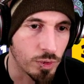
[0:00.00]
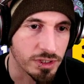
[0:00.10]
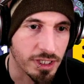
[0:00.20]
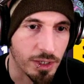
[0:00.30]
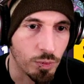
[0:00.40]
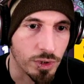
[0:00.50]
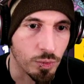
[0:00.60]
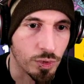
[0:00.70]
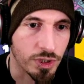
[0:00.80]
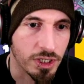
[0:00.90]
one that I want to
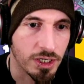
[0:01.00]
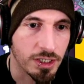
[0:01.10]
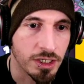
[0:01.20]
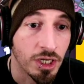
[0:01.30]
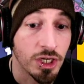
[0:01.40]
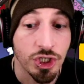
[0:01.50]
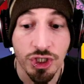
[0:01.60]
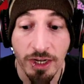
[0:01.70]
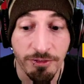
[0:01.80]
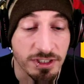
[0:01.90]
work on.
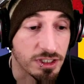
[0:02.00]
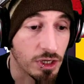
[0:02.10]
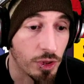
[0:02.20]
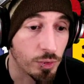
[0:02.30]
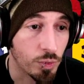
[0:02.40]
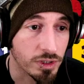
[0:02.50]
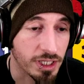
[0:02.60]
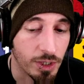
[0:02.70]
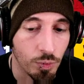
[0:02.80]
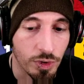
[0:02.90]
Chef is another one
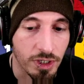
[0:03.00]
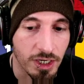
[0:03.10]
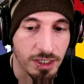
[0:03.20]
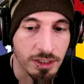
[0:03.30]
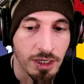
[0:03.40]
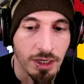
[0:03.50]
that I work on.